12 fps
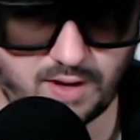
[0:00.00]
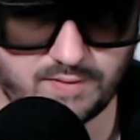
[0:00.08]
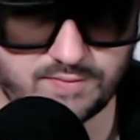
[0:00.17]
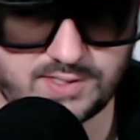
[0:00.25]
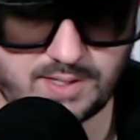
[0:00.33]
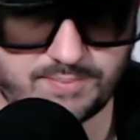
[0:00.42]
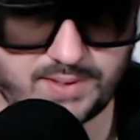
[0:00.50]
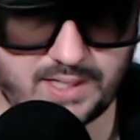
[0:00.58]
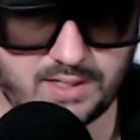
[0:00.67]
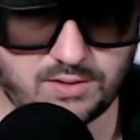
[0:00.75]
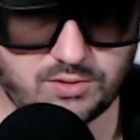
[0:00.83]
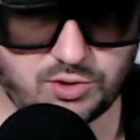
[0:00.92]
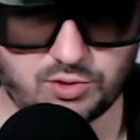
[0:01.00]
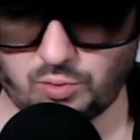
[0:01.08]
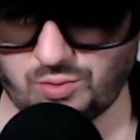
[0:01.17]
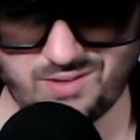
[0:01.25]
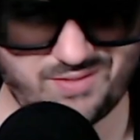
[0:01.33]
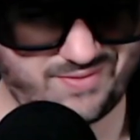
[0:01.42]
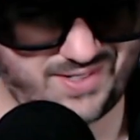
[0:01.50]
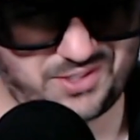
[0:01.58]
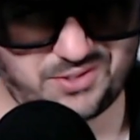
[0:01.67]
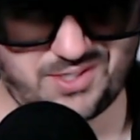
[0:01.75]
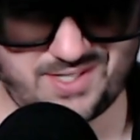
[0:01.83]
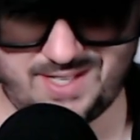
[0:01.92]
something sort of
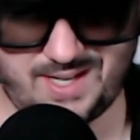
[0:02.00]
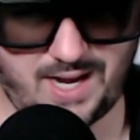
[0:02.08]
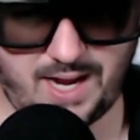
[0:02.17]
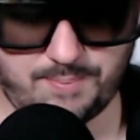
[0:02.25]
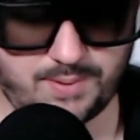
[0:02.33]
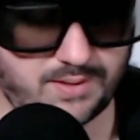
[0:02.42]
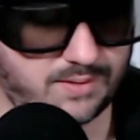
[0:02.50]
interesting happen.